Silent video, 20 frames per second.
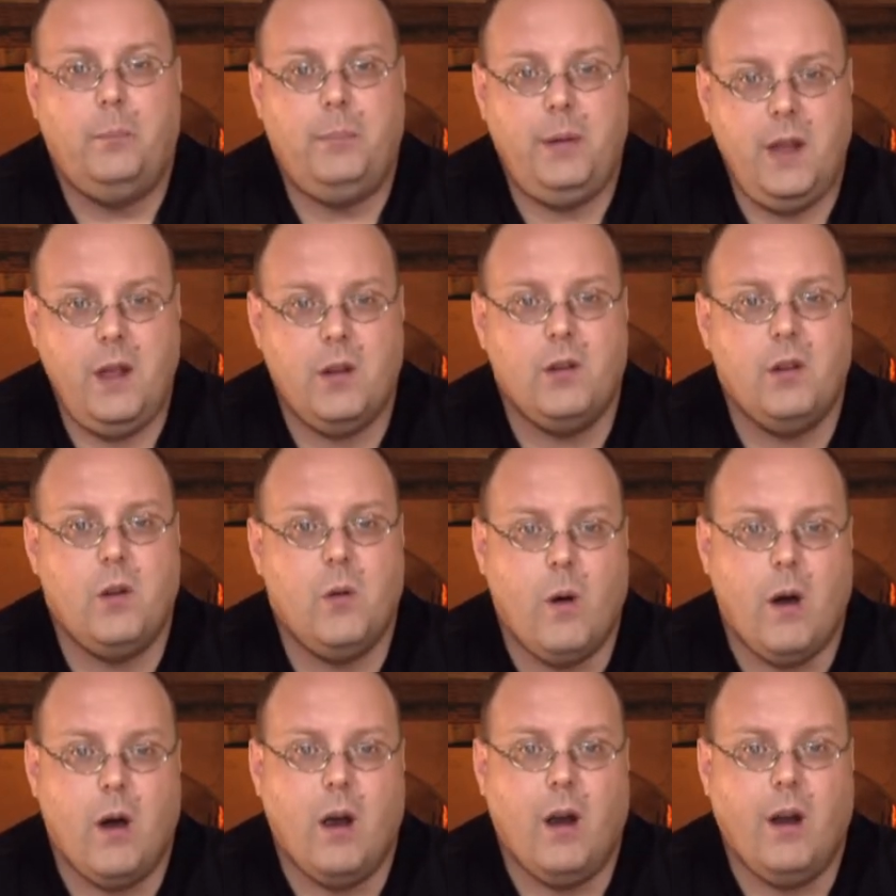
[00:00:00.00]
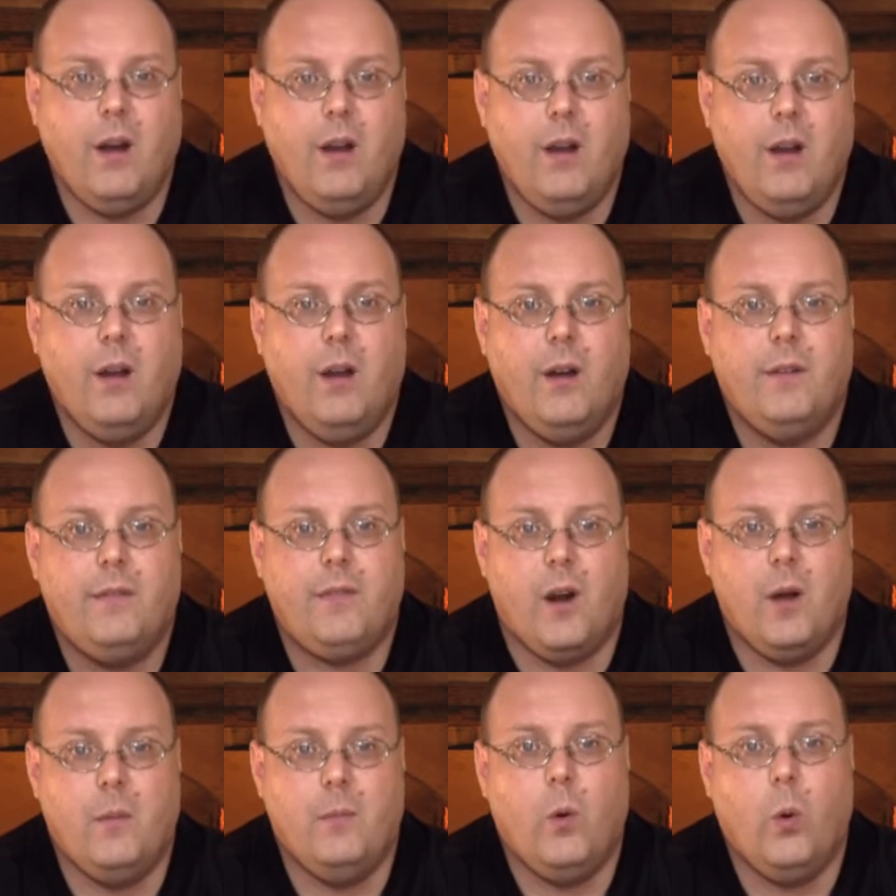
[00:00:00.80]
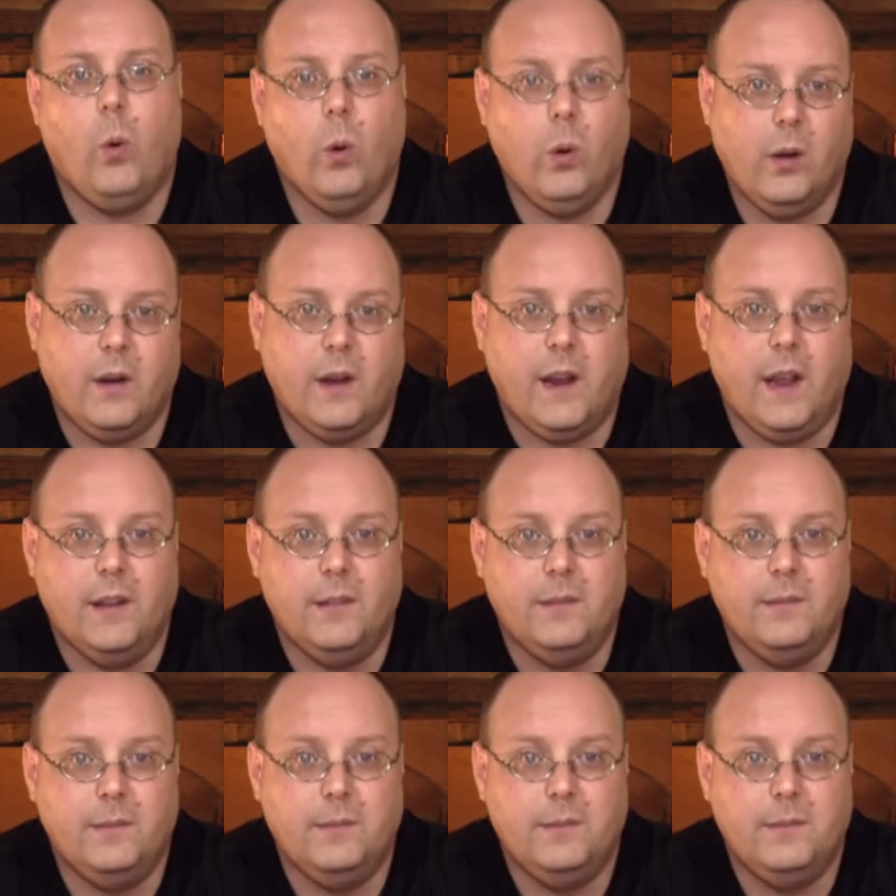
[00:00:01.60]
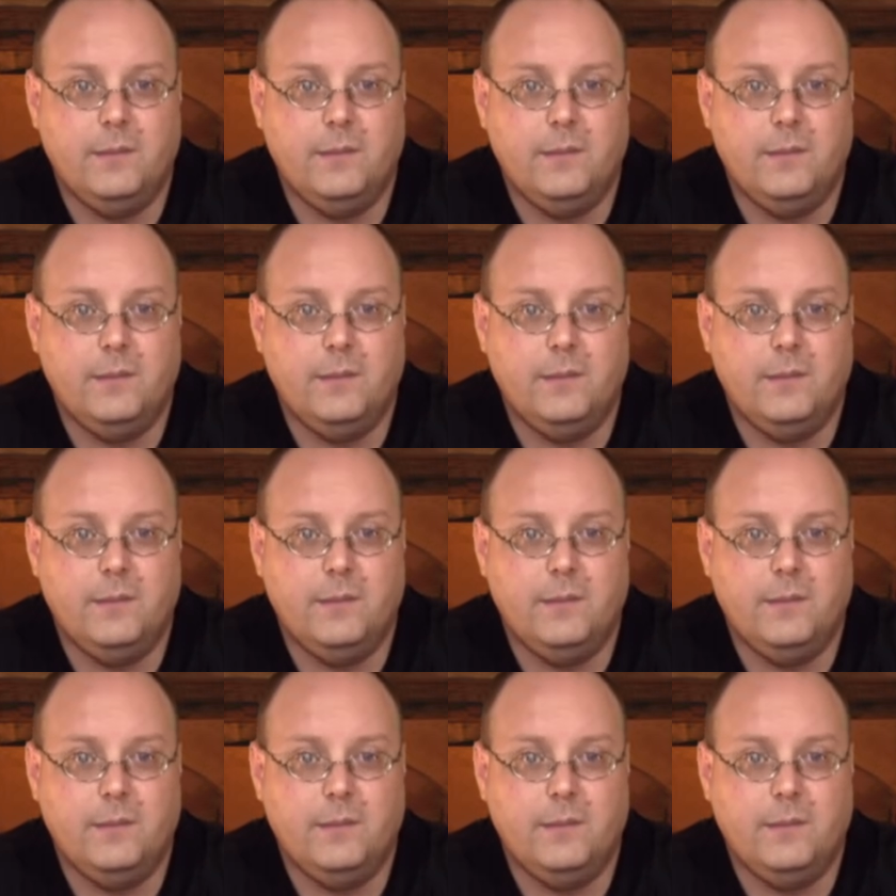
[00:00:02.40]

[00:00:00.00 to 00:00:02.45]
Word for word: Pinot Noir from Oregon.